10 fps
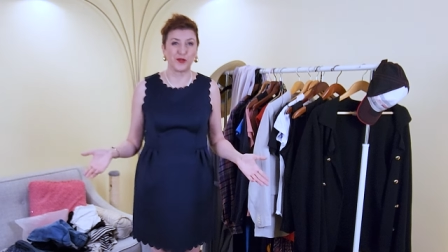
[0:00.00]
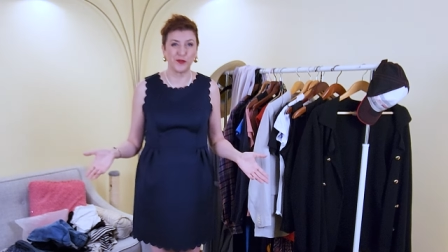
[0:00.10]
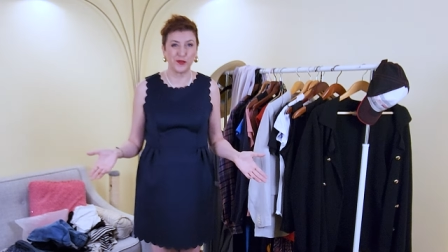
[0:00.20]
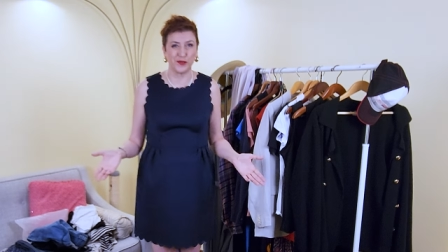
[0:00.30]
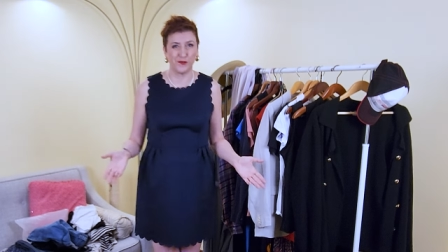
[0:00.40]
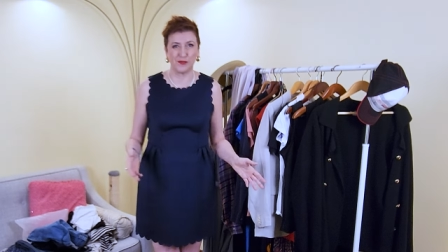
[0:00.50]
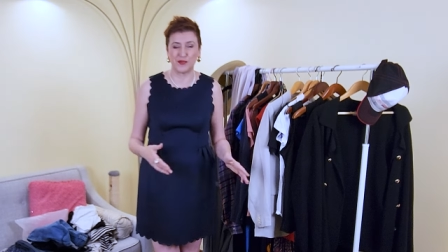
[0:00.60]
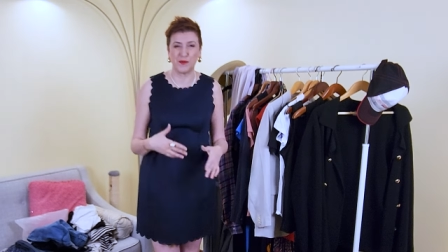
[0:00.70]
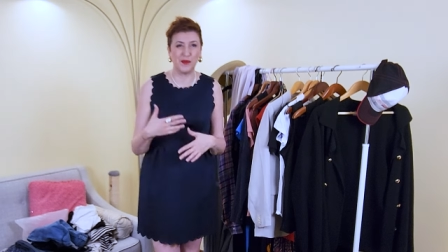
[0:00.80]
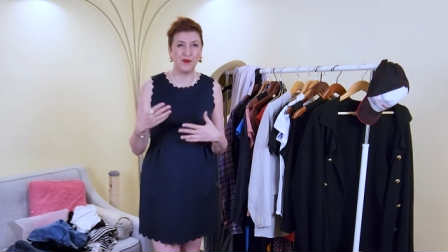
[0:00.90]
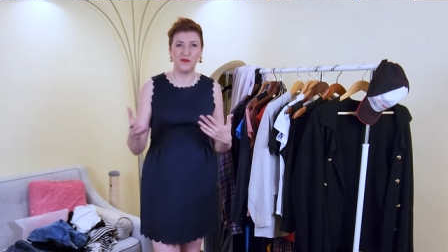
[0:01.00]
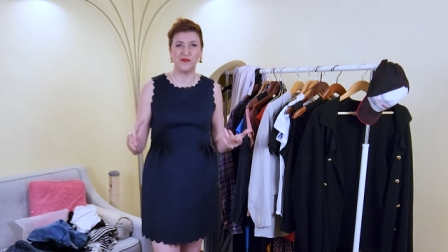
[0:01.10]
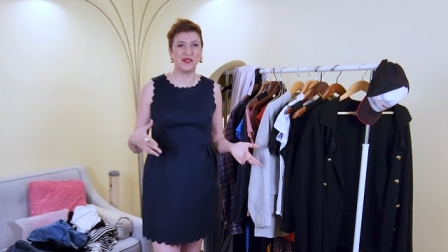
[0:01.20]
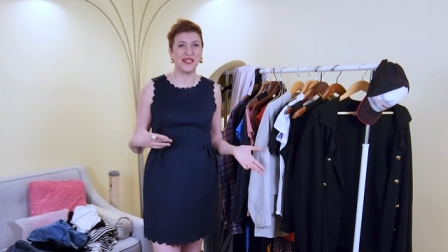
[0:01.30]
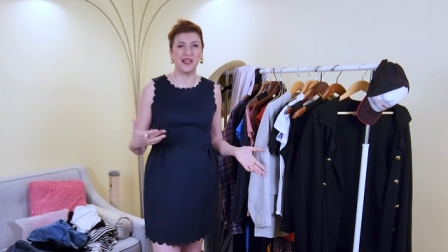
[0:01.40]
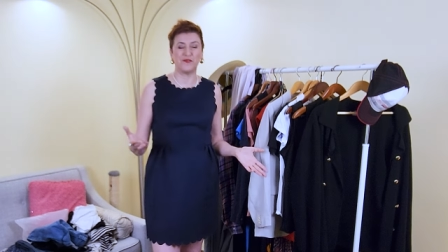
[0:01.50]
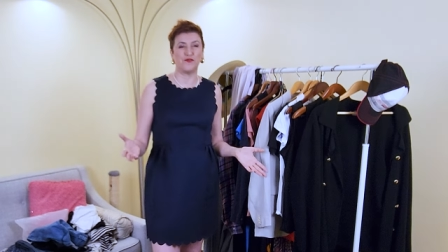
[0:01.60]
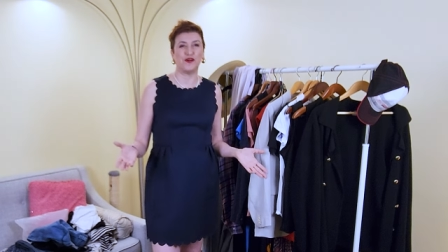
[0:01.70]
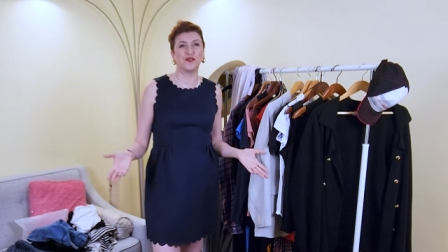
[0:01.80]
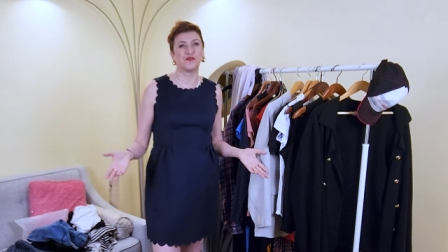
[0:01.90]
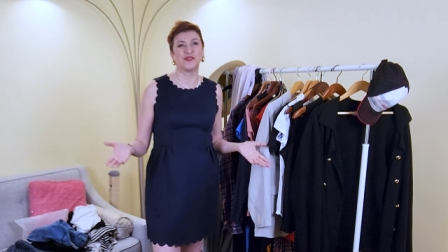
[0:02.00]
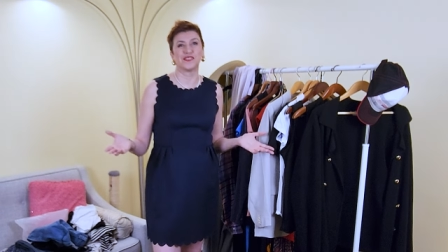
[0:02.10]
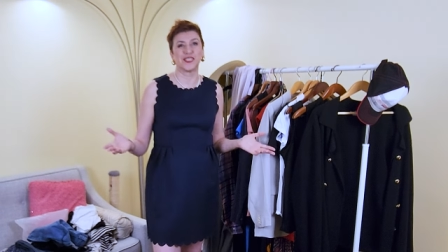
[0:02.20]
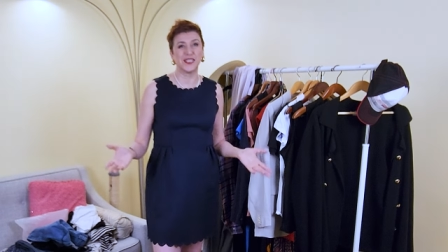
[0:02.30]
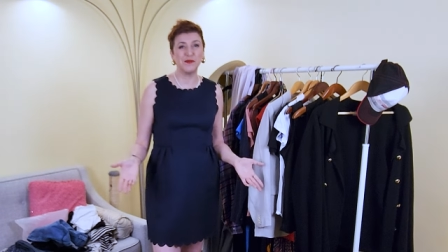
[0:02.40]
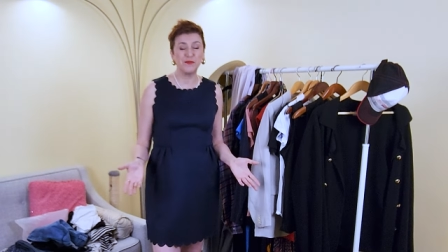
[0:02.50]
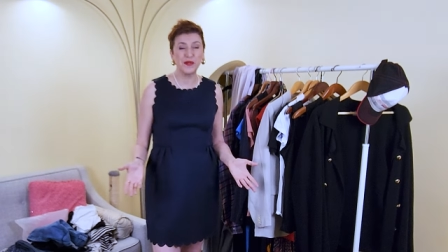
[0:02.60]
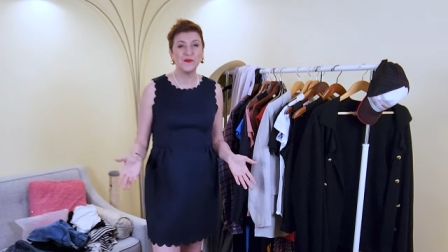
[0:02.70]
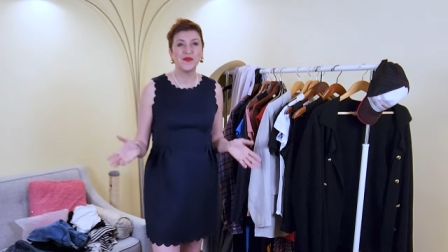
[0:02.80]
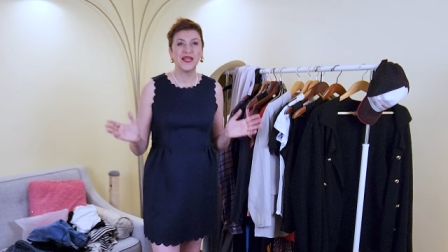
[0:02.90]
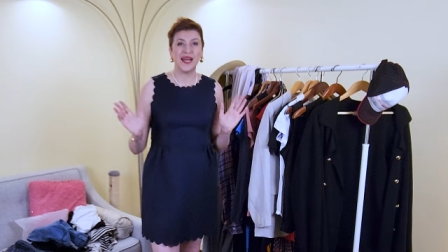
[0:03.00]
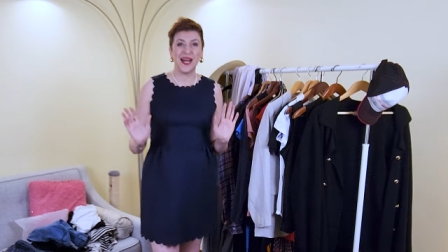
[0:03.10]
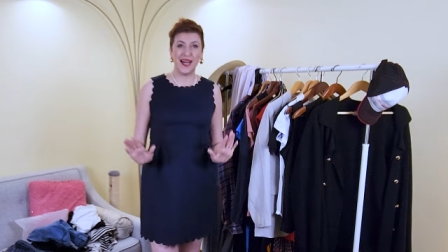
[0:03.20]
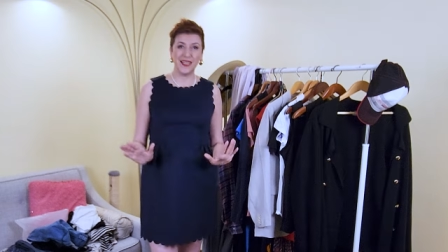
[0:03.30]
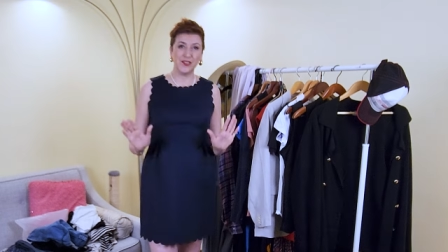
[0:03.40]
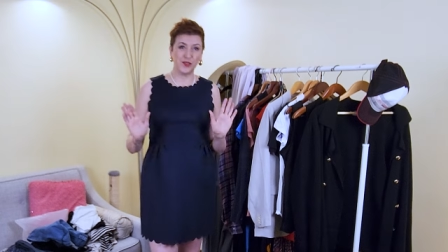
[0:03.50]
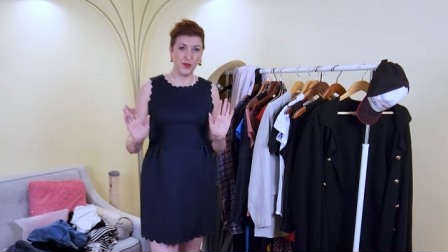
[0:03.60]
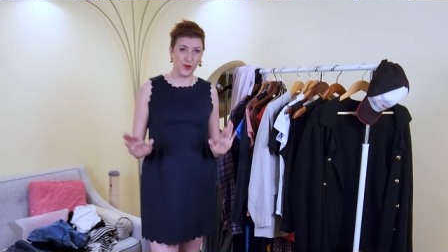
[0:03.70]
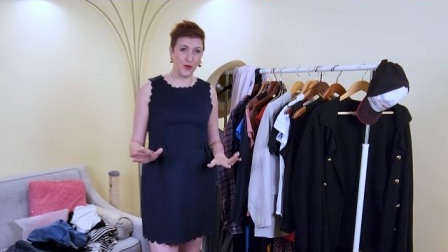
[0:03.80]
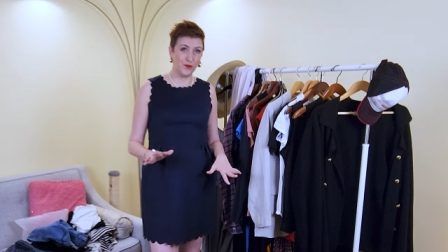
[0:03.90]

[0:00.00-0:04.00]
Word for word: Who knows? Maybe we will have fun on the ship. I don't know.